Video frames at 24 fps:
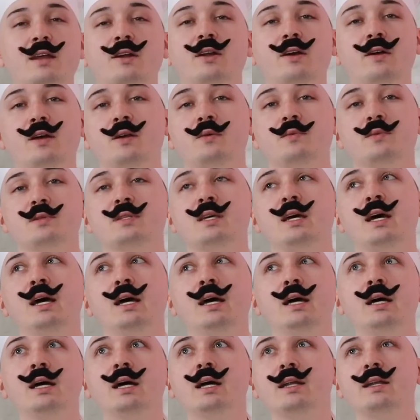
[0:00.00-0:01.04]
don't know, it was
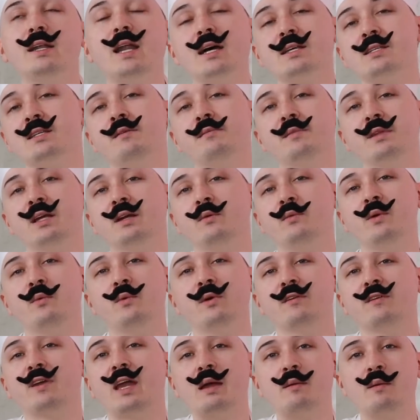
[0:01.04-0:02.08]
not something we would
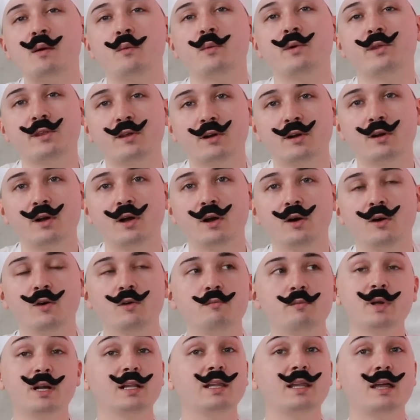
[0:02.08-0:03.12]
have came up with on our own,
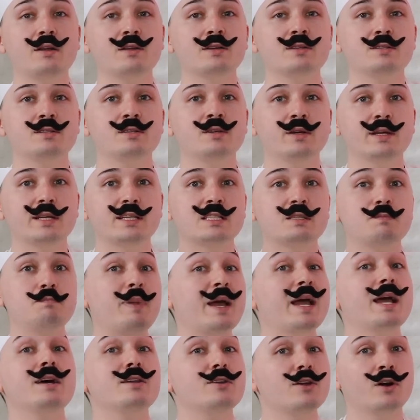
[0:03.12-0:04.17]
but it allowed us to
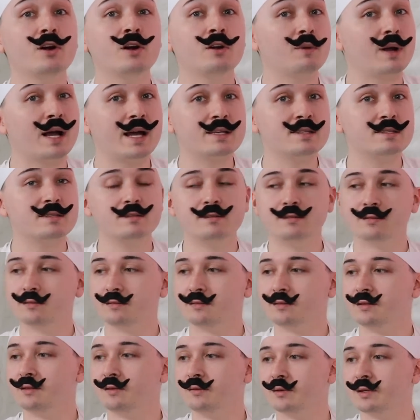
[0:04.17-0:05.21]
expand our horizon.
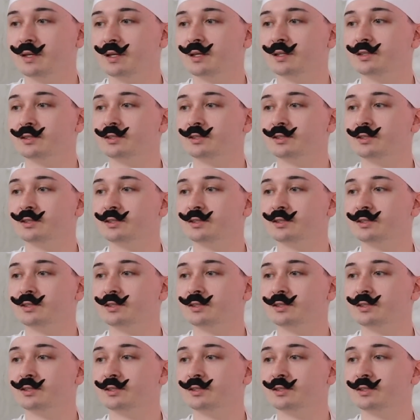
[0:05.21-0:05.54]
Oh gosh.